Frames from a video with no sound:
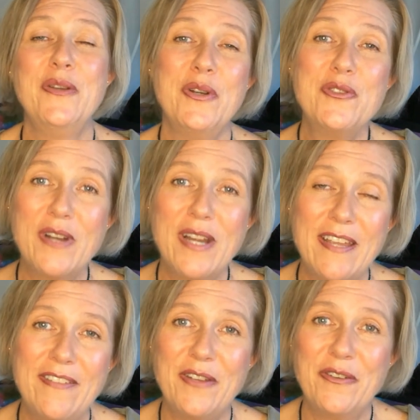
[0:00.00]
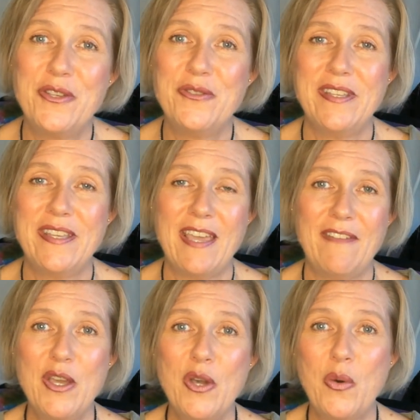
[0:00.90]
driving or using
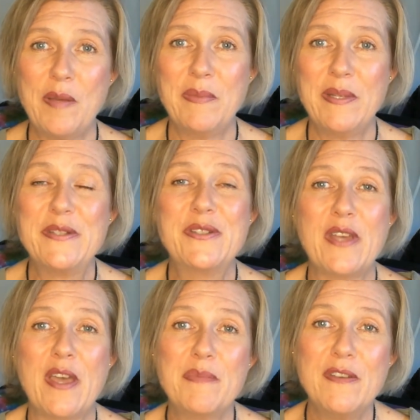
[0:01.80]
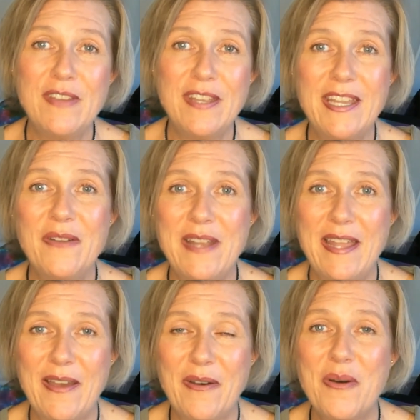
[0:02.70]
heavy equipment, stop the video
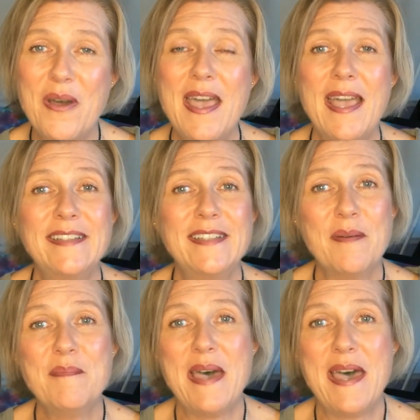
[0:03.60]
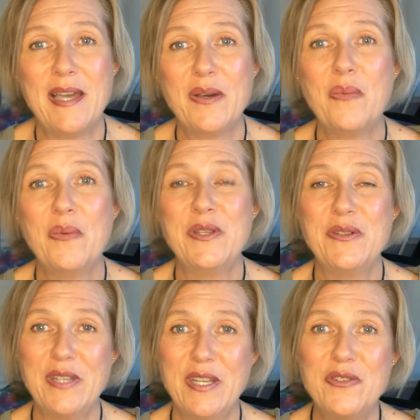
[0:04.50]
now and come back when
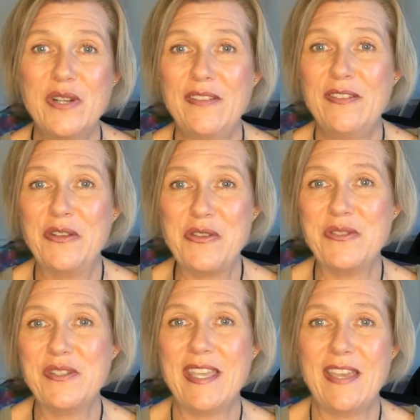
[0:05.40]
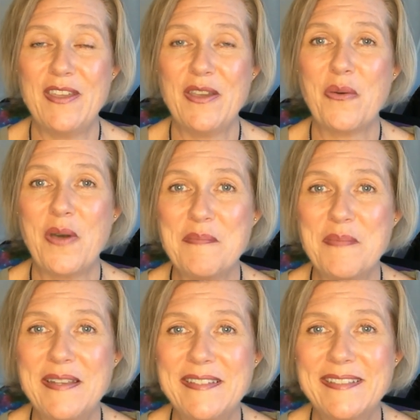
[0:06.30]
you're done driving using heavy
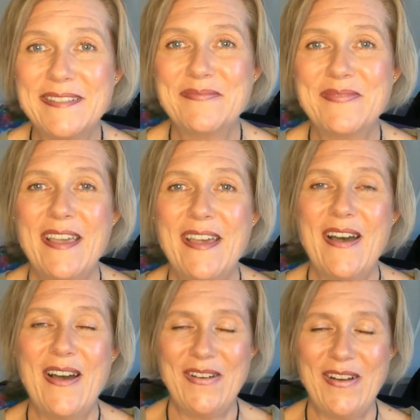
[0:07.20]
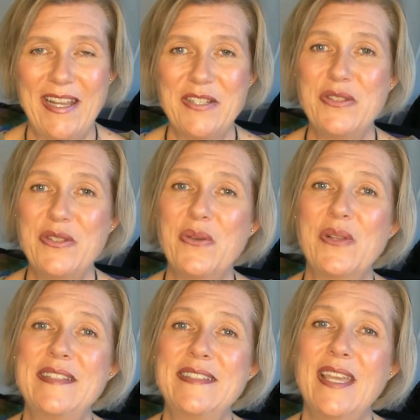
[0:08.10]
equipment. All right, so
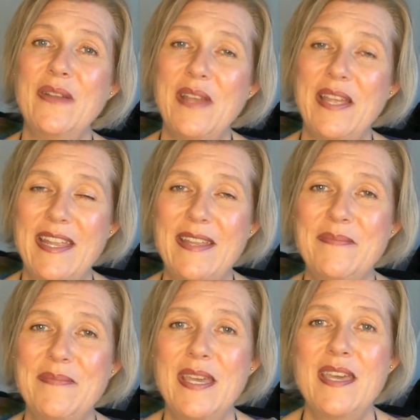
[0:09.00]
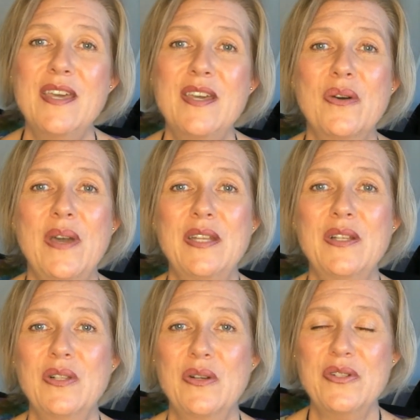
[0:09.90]
let's get ready. Go ahead and
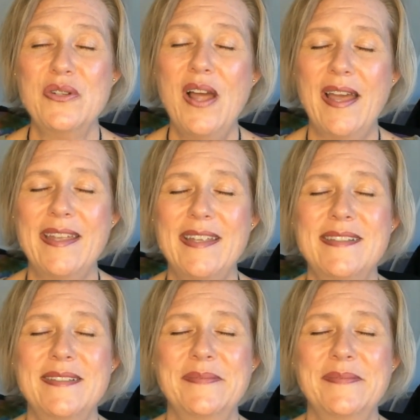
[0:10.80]
close your eyes.